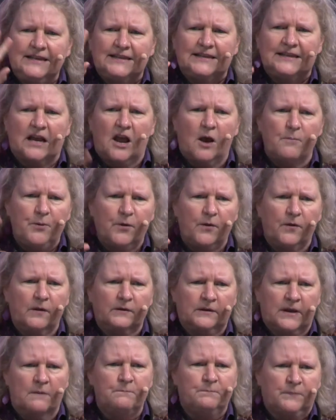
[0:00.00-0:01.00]
a
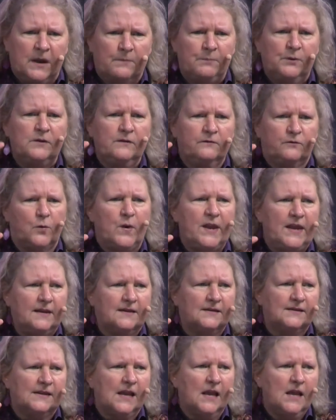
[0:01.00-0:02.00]
couple of
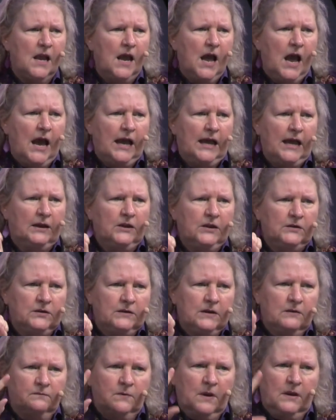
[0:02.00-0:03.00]
weeks,
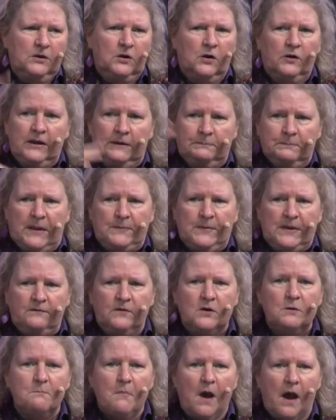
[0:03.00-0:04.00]
maybe
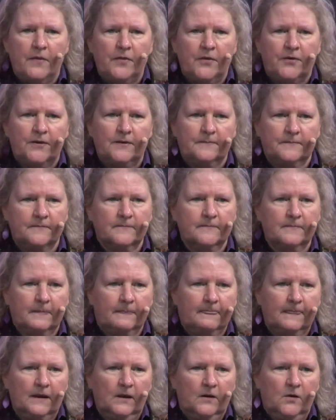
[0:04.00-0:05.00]
even a month,
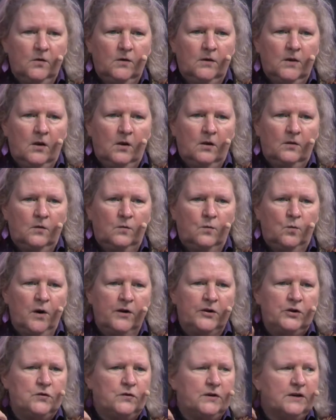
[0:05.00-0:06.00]
where
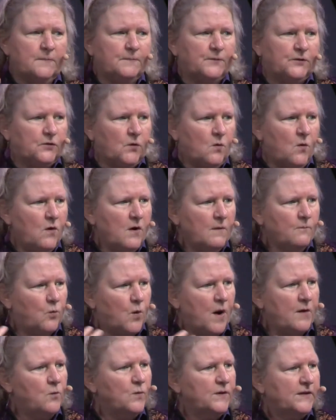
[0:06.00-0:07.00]
you could absorb
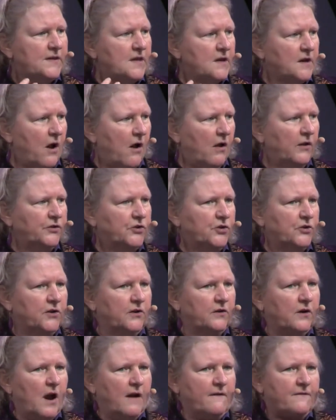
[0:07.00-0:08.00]
what was the
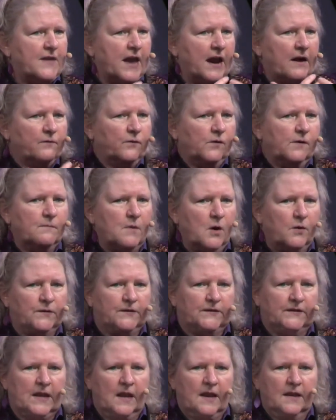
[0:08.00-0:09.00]
culture of that remote
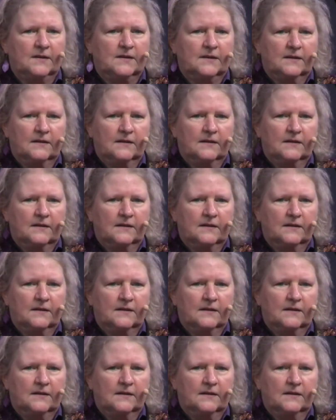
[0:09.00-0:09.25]
site.